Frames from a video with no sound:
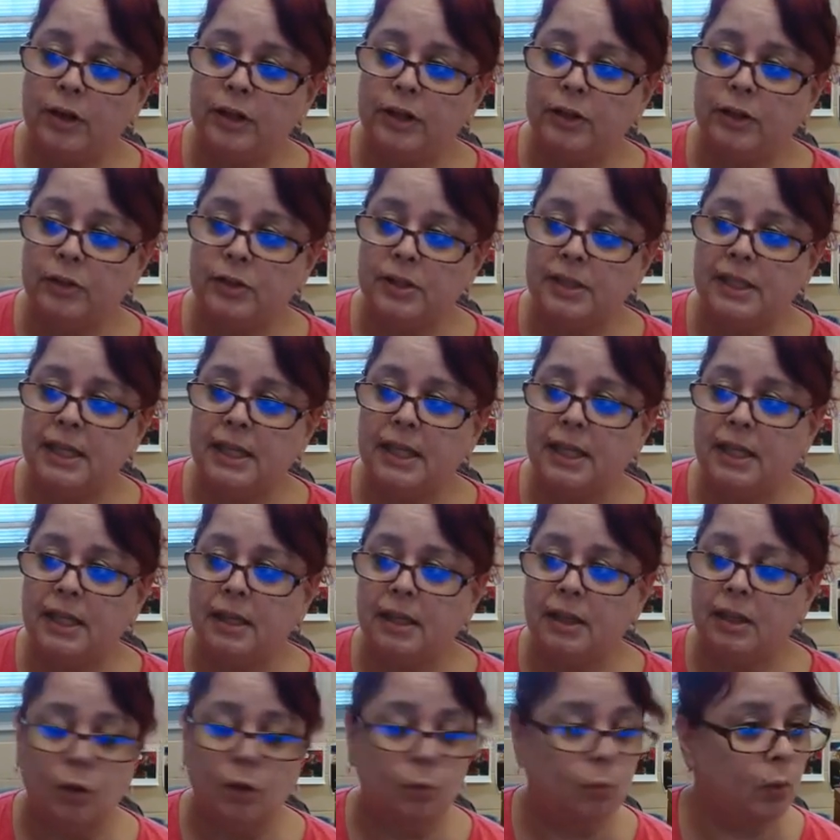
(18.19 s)
you'll see
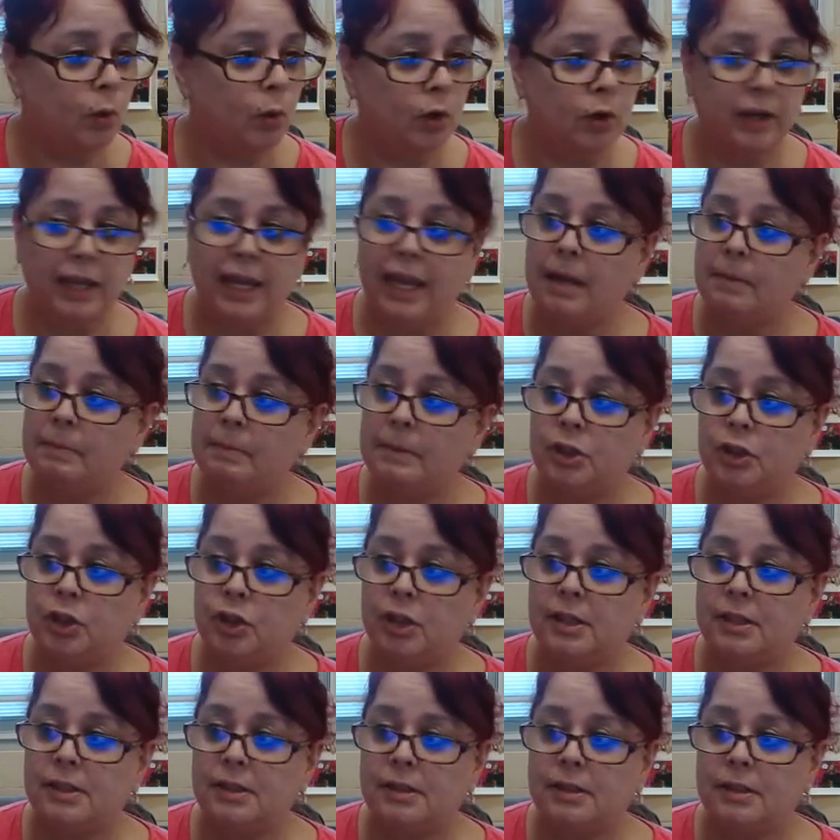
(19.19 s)
the word
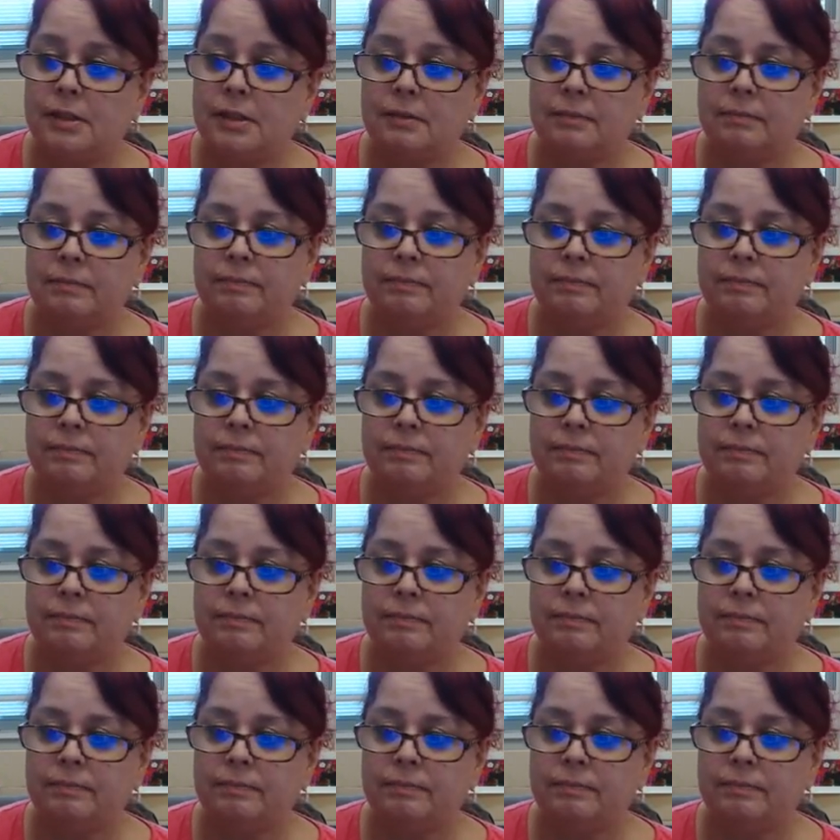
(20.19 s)
images.